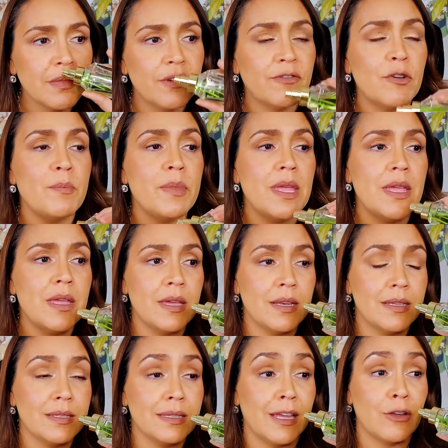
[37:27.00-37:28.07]
for me, it
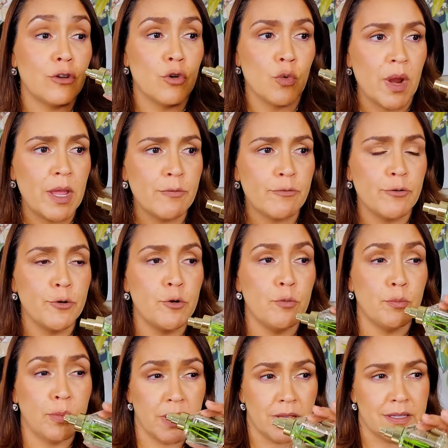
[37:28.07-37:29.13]
is like grapefruit
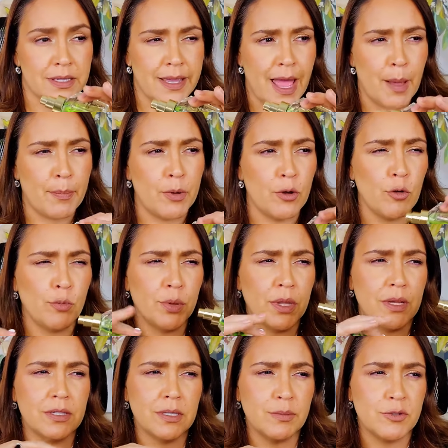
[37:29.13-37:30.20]
plus apple,
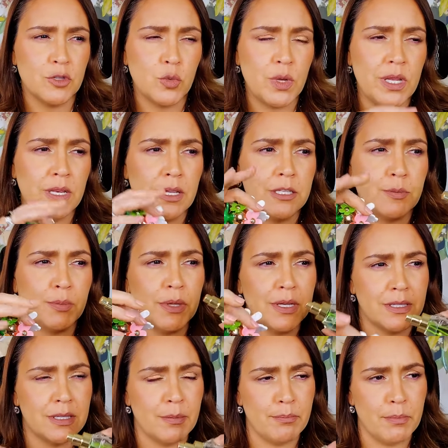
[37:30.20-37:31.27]
plus some sweetness,
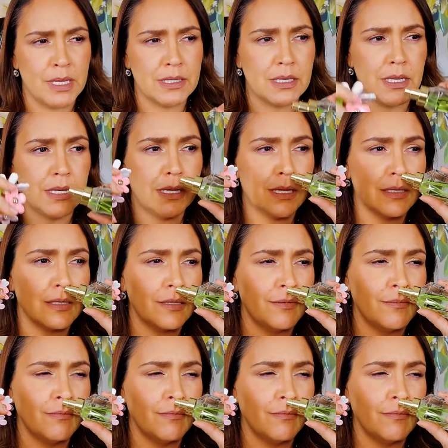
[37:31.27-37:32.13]
plus some muskiness,